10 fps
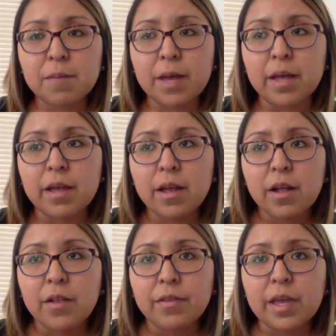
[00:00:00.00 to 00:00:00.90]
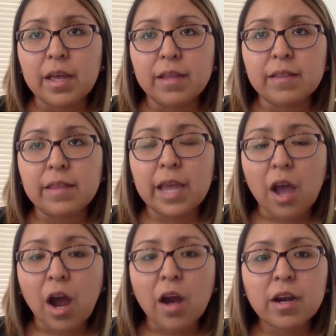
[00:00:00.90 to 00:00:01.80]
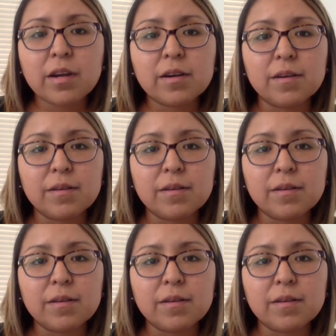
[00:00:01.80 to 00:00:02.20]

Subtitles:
but they are